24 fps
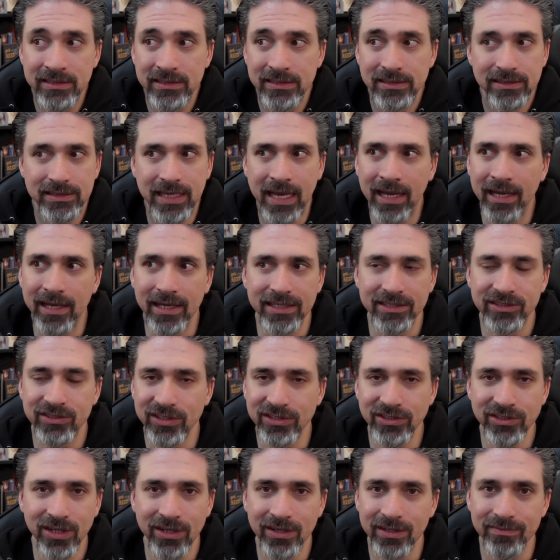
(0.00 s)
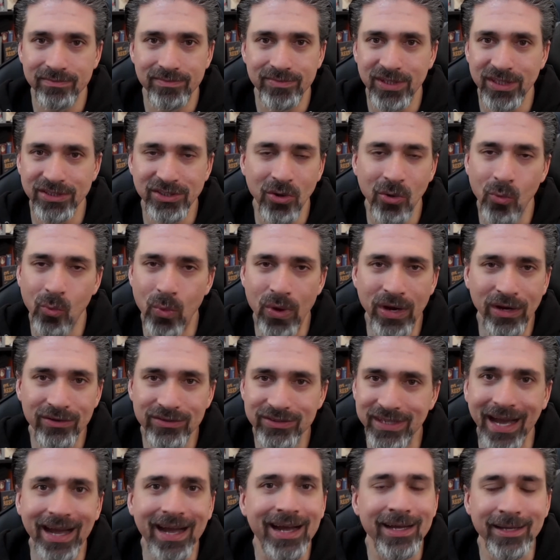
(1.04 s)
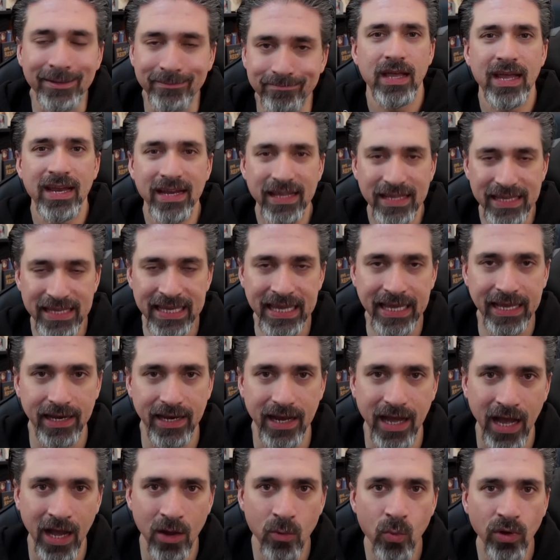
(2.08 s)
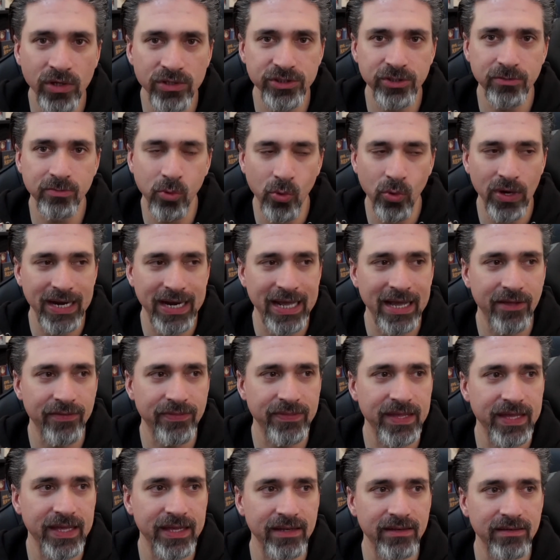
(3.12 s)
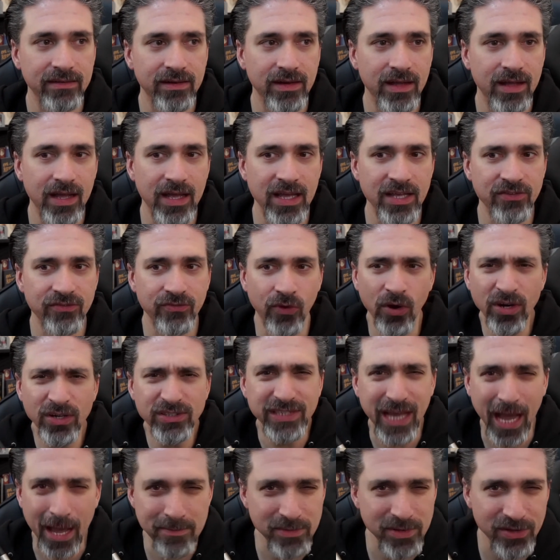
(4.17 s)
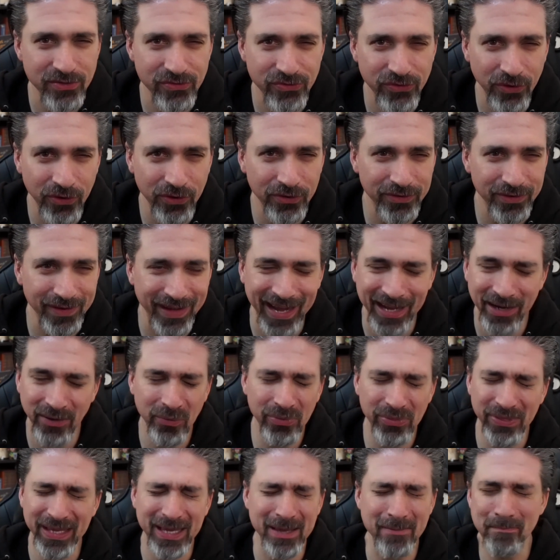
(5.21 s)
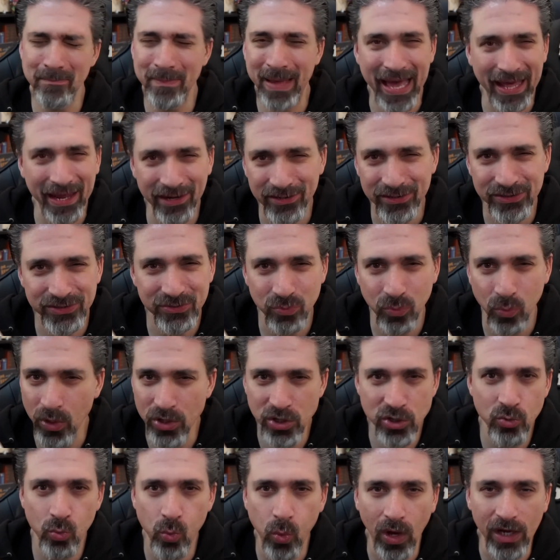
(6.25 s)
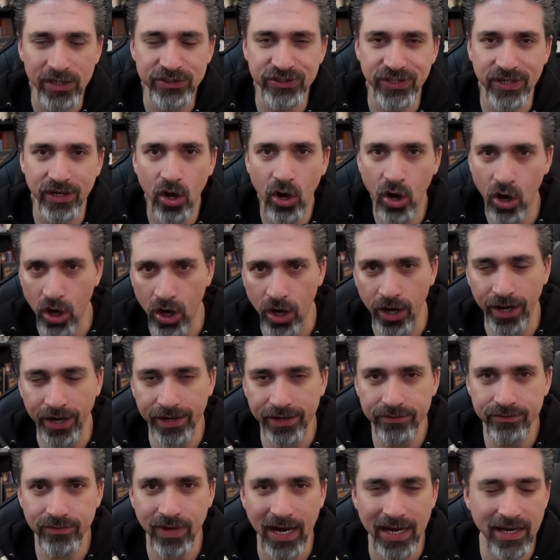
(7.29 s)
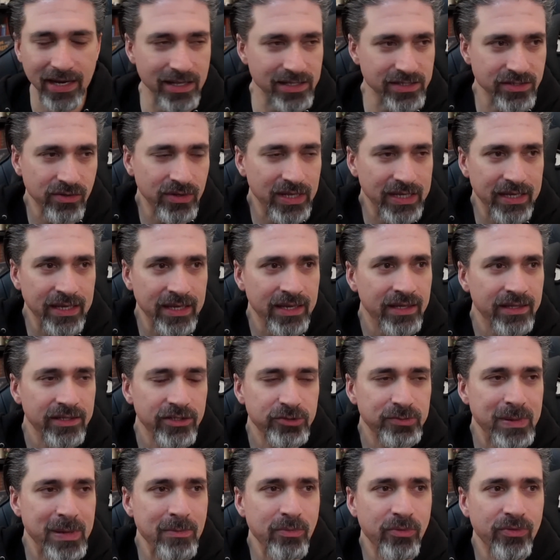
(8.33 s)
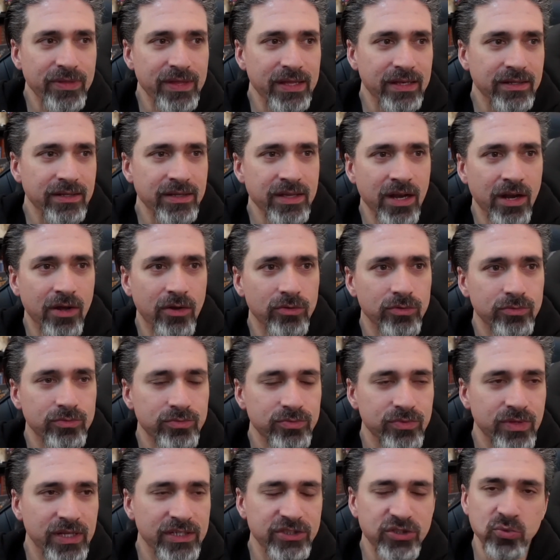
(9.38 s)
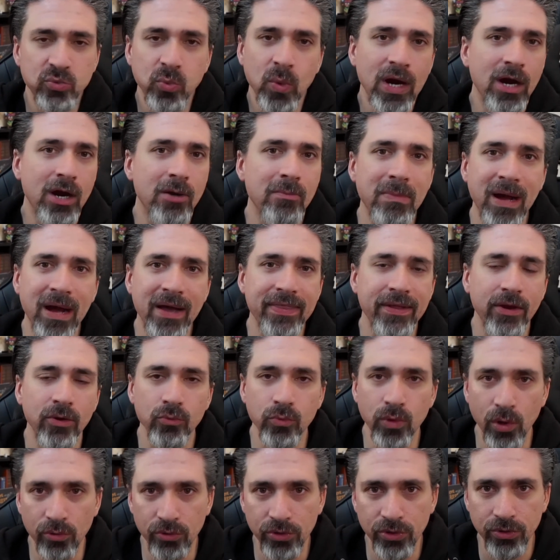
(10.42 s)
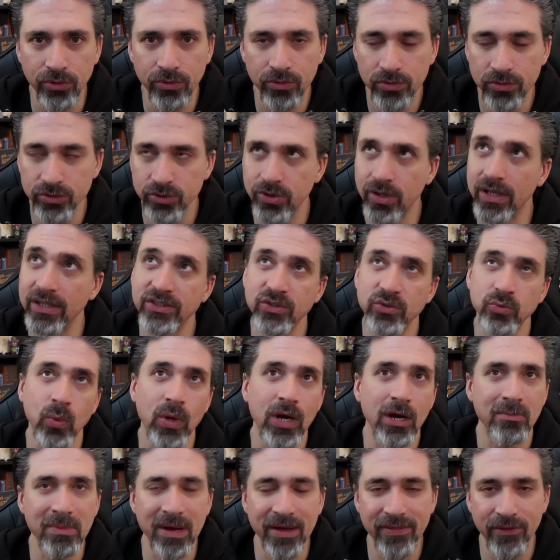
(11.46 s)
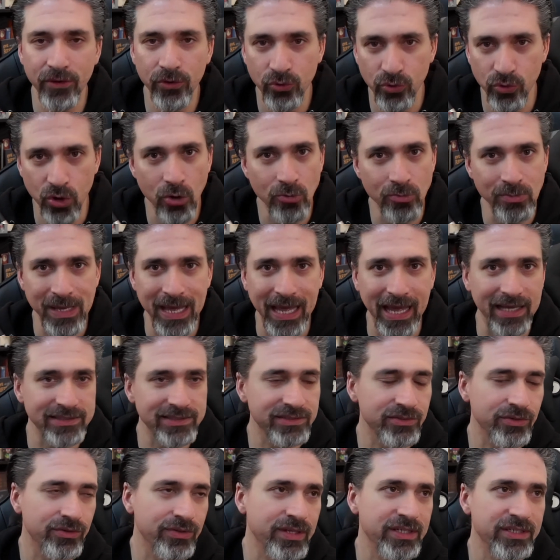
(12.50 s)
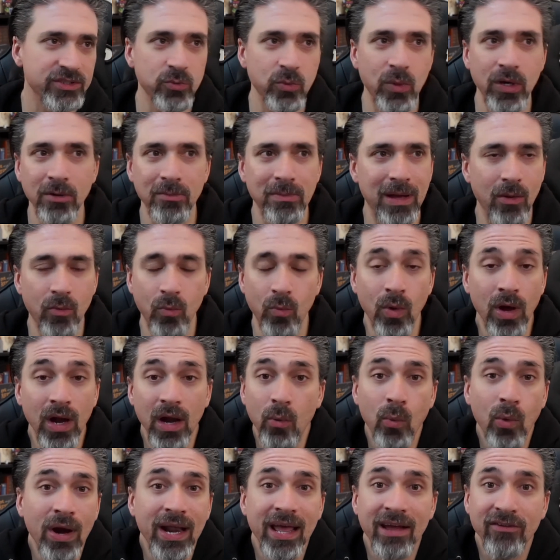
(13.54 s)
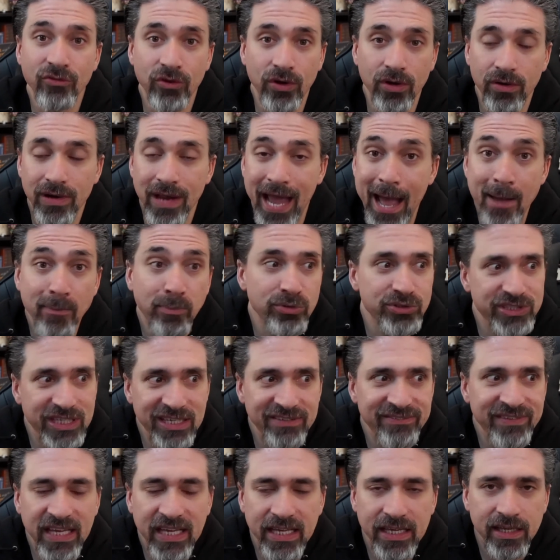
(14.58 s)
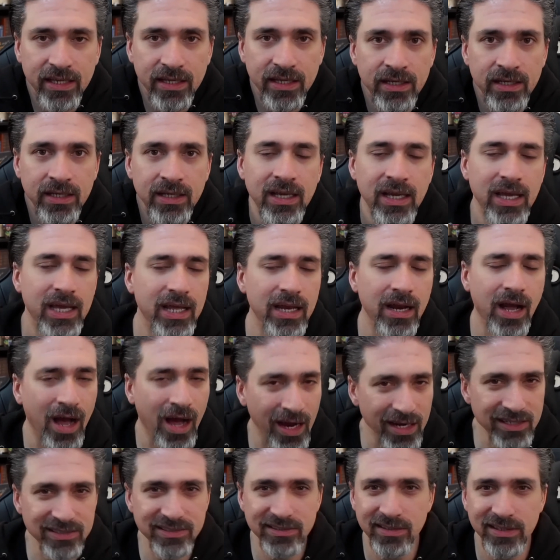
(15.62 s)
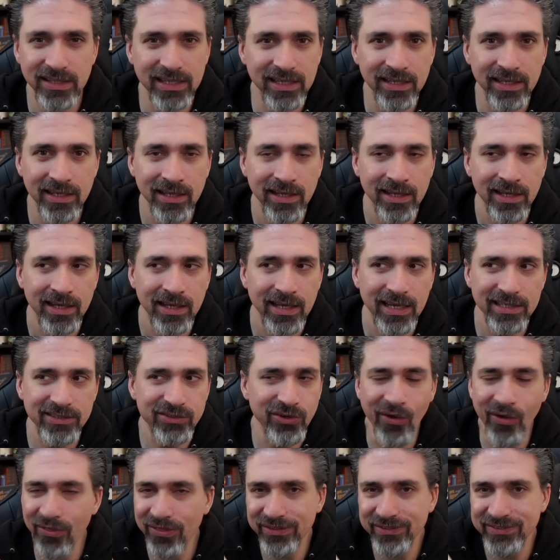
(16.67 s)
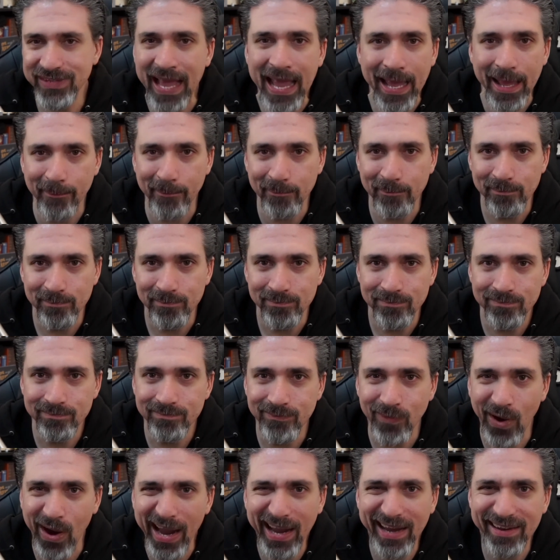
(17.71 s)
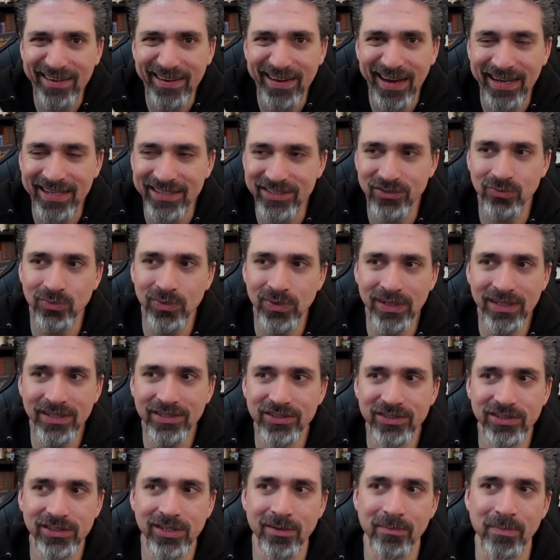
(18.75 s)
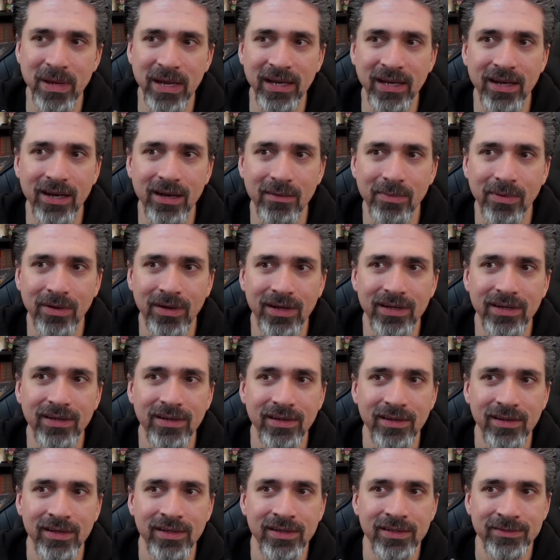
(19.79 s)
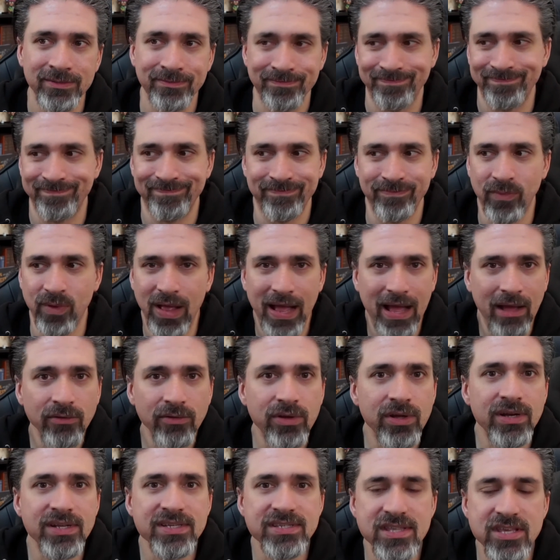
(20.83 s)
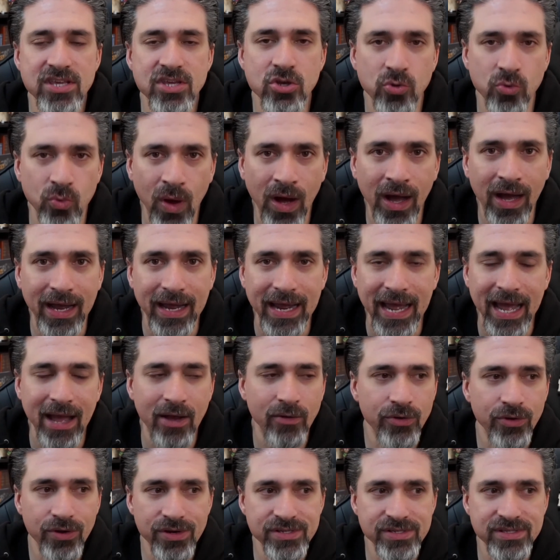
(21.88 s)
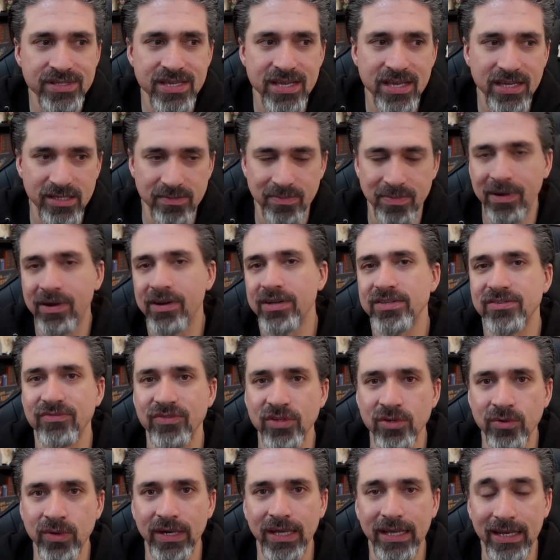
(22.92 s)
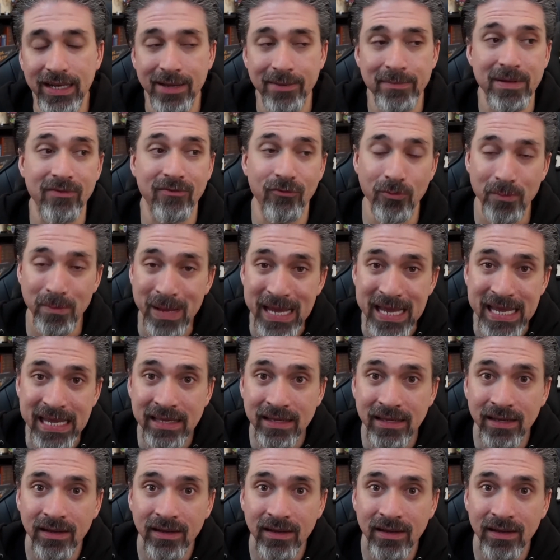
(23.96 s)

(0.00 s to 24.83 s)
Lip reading: yeah, it's such a weird time. And again, I want to point out that as far as I'm concerned, I don't think it matters what you watch it on, right? And so like there's people that, you know, they swear by their Roku or so they swear by their Chromecast or they swear by whatever, Apple TV. It honestly, it's all the same, right? And it's really just dependent upon, well, how good is the UI? How good is the experience of doing it? I mean, for me,